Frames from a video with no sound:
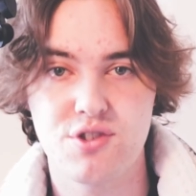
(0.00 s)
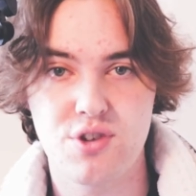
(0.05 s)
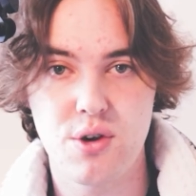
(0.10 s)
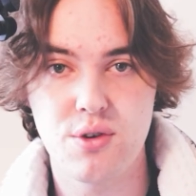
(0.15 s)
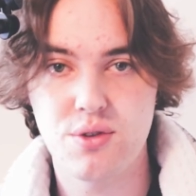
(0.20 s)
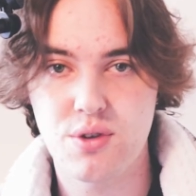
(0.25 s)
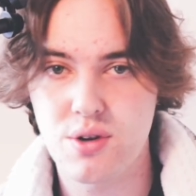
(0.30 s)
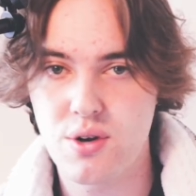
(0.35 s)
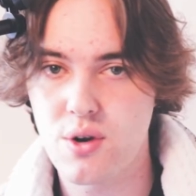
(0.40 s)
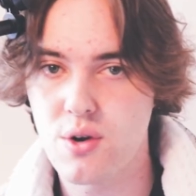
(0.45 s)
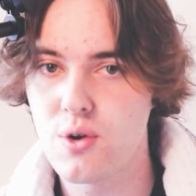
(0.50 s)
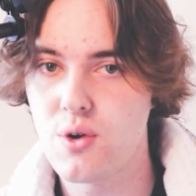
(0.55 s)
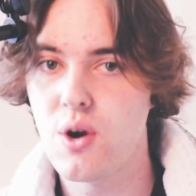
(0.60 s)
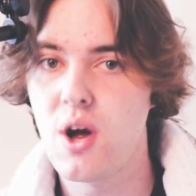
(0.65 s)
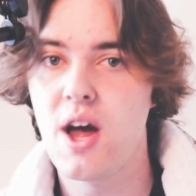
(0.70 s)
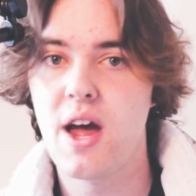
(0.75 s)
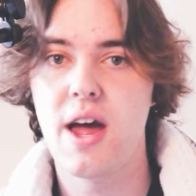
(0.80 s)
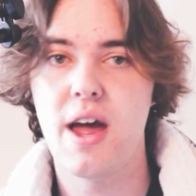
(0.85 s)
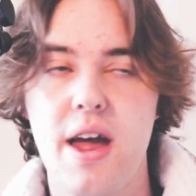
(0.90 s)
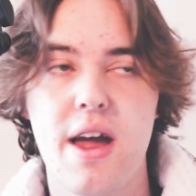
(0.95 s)
Shotaro
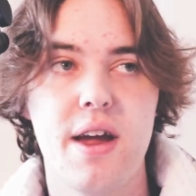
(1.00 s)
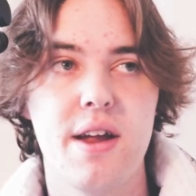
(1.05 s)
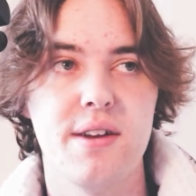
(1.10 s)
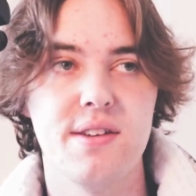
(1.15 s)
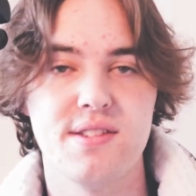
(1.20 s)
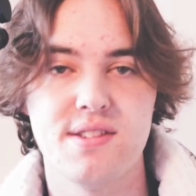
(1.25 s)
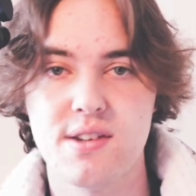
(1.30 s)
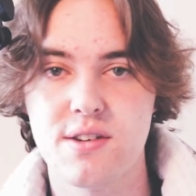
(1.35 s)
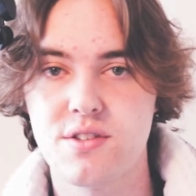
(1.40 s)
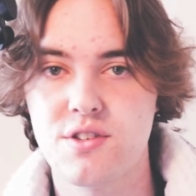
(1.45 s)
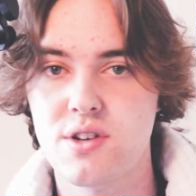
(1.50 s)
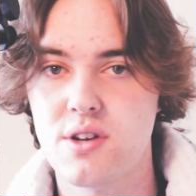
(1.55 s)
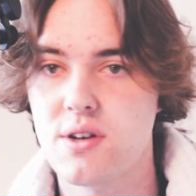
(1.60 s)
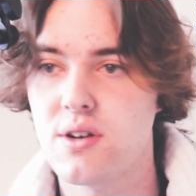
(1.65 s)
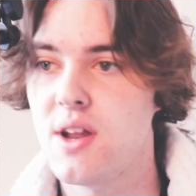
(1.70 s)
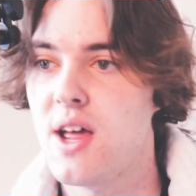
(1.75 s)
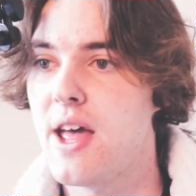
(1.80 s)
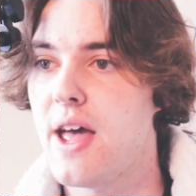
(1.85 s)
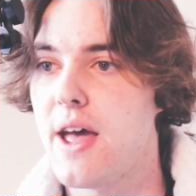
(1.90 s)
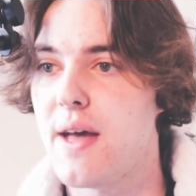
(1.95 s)
and
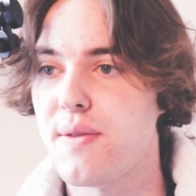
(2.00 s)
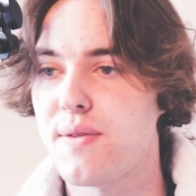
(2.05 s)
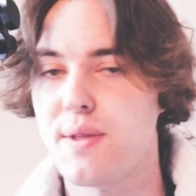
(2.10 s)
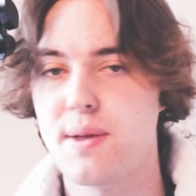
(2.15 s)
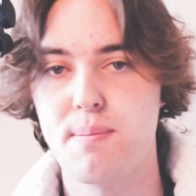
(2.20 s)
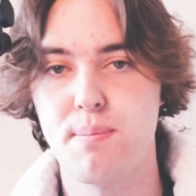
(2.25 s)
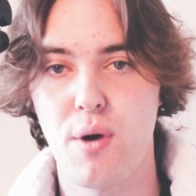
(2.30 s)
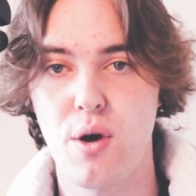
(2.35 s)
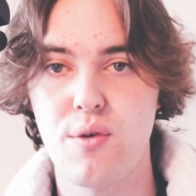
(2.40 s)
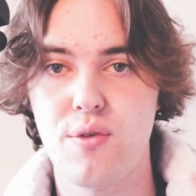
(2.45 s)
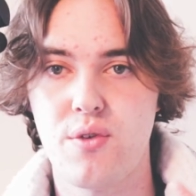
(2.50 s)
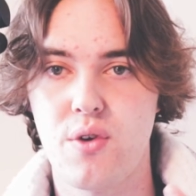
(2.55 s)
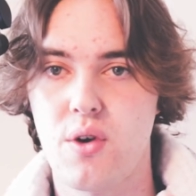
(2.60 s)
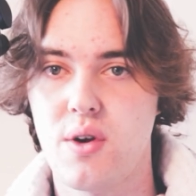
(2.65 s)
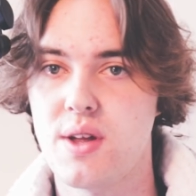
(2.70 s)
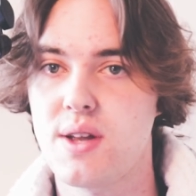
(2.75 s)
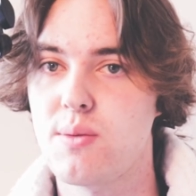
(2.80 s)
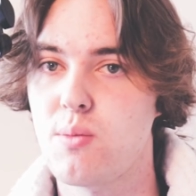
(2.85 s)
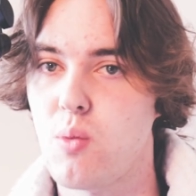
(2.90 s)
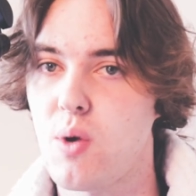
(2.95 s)
Sungchan and they're both
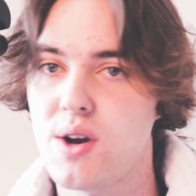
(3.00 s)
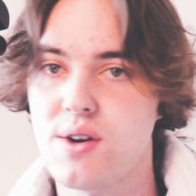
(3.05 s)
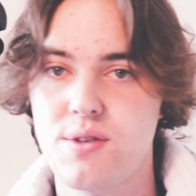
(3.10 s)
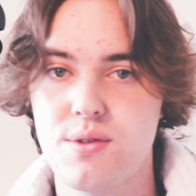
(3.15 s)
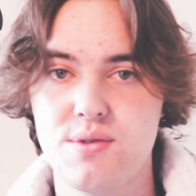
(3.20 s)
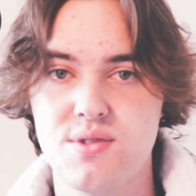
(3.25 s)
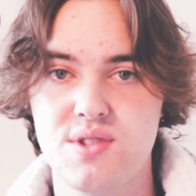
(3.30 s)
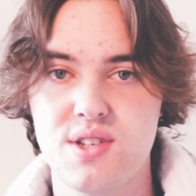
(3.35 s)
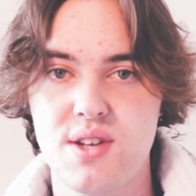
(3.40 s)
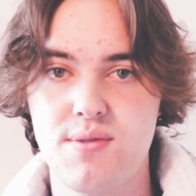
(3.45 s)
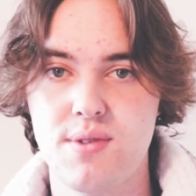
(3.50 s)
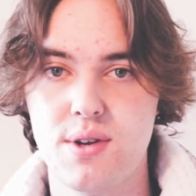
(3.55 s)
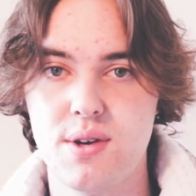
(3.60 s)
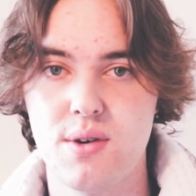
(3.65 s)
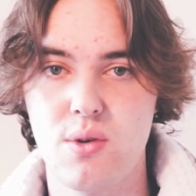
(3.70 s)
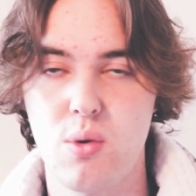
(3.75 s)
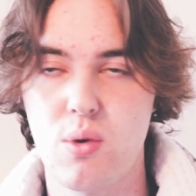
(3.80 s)
not in 127